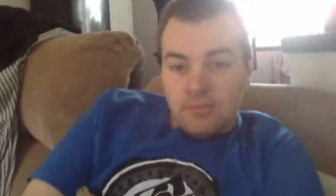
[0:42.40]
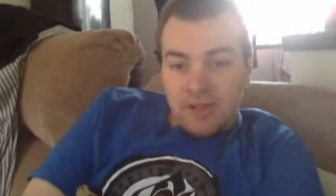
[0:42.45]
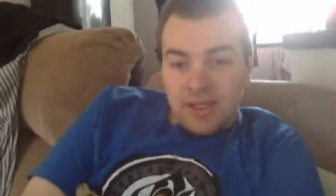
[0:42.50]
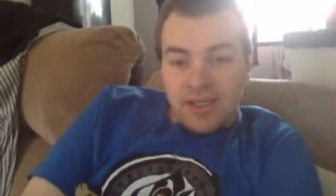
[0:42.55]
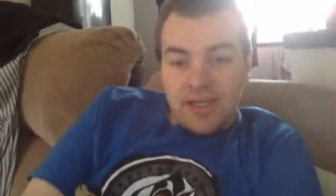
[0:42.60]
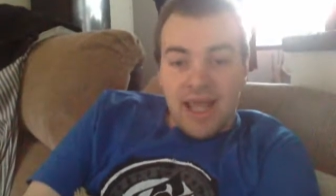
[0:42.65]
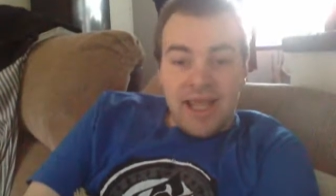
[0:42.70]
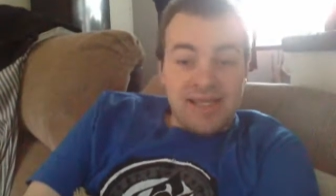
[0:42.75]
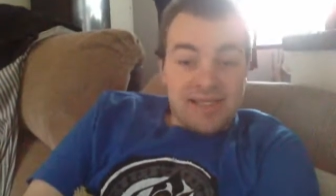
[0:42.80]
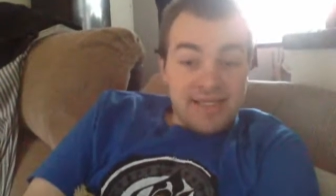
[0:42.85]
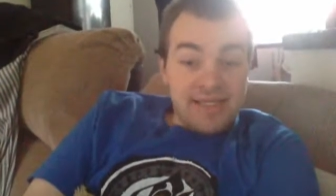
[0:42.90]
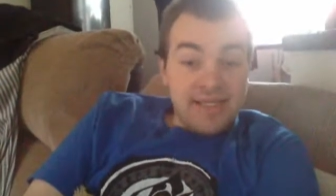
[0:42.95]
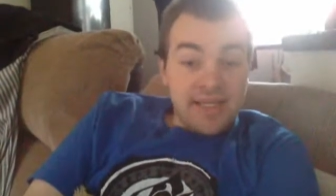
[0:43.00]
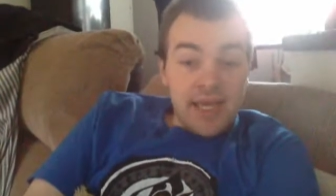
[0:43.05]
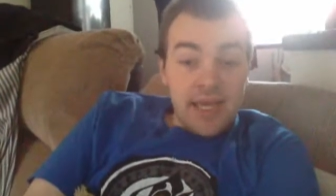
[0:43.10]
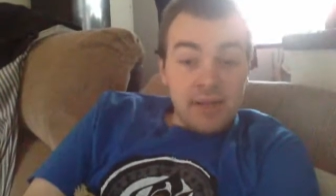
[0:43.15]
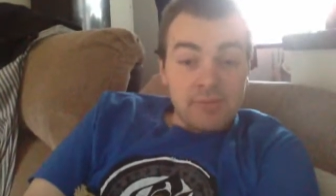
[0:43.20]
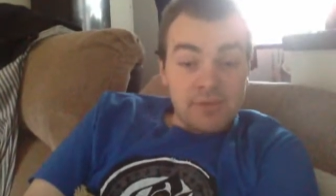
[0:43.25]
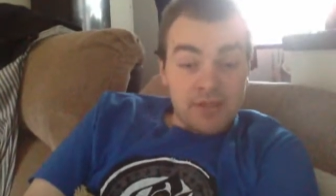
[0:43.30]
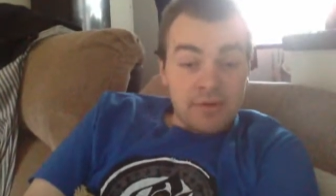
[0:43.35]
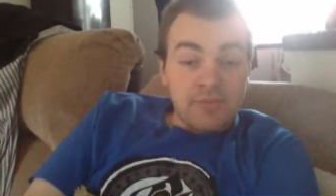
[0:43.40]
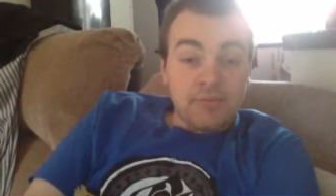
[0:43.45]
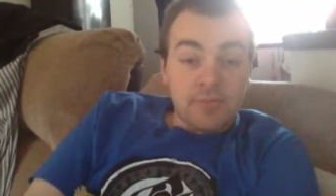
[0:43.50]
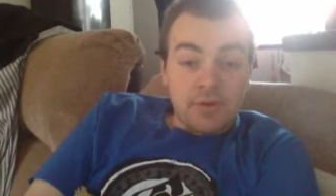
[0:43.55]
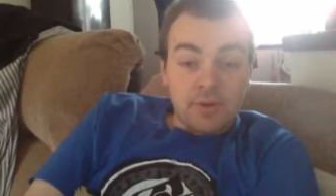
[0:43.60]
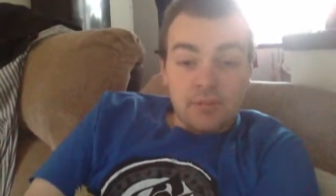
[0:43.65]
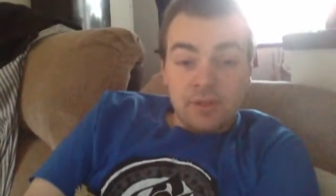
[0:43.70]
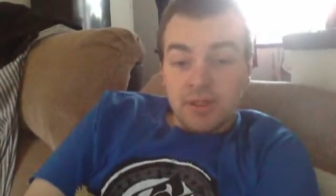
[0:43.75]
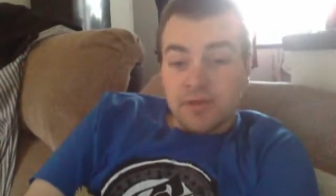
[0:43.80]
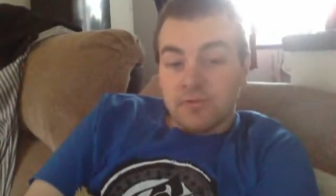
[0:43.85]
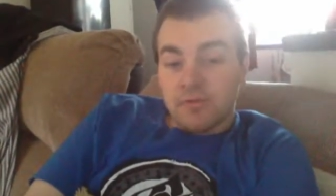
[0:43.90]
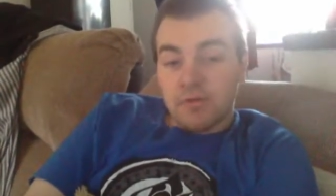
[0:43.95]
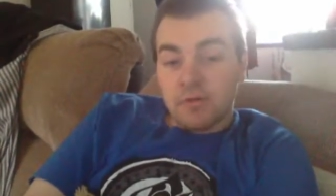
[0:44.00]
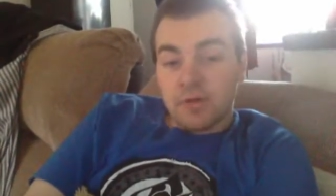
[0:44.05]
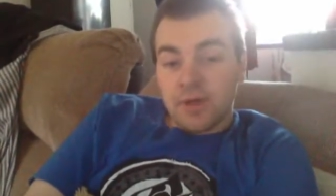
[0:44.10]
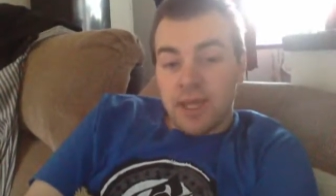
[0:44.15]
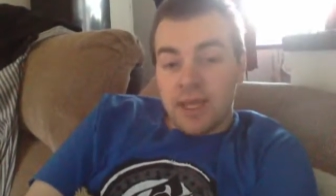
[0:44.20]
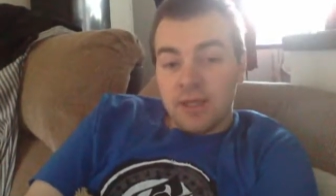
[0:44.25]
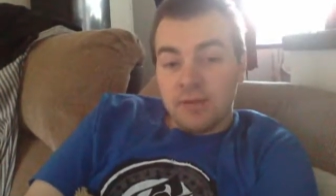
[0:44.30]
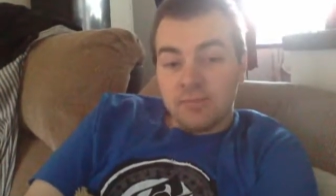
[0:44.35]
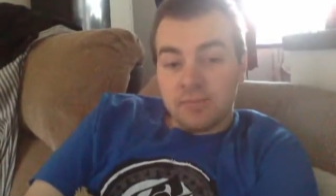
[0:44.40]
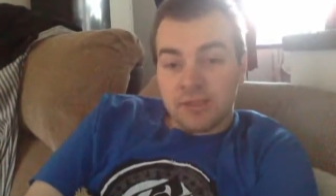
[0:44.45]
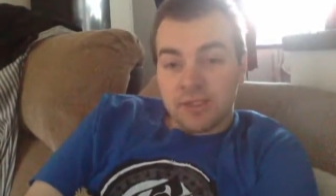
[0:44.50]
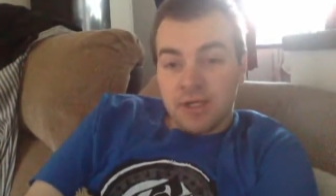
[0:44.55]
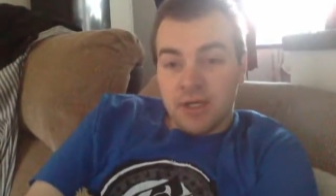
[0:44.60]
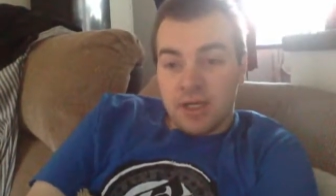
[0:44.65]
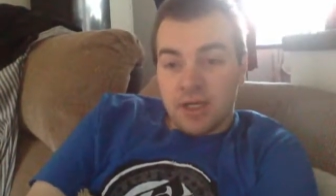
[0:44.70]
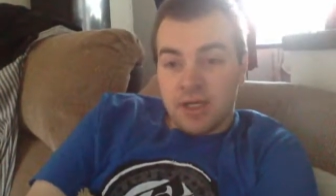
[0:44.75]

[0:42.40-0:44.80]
played 18 games and completed 4 games.